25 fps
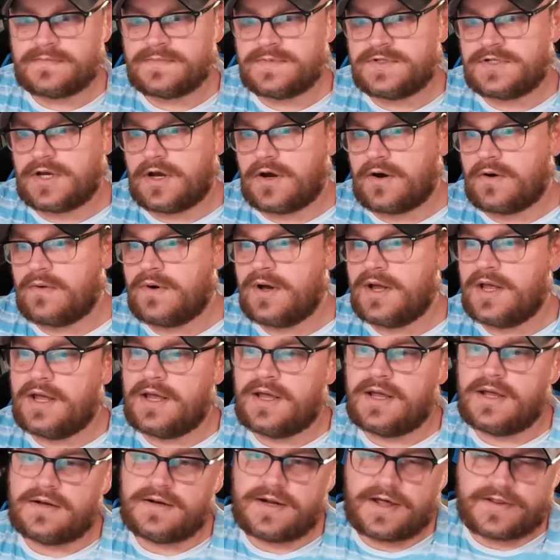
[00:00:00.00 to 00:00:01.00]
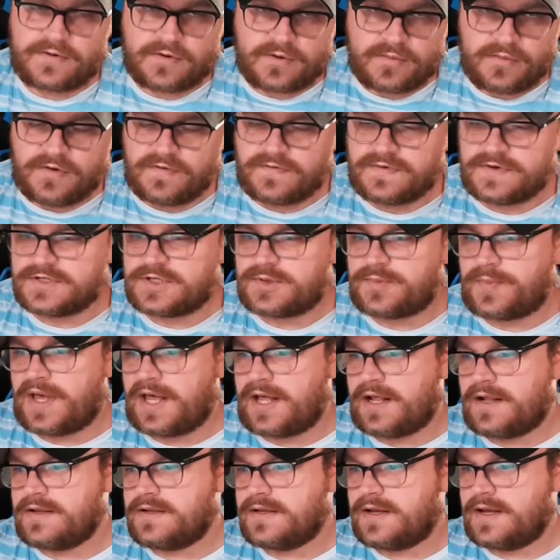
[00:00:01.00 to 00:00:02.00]
So another removal
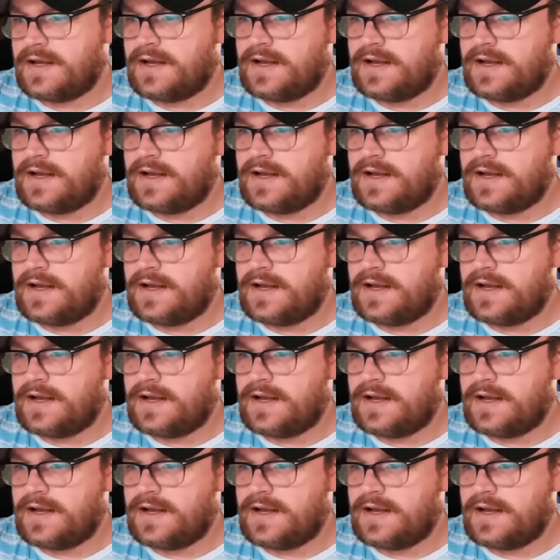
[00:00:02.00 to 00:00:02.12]
spell.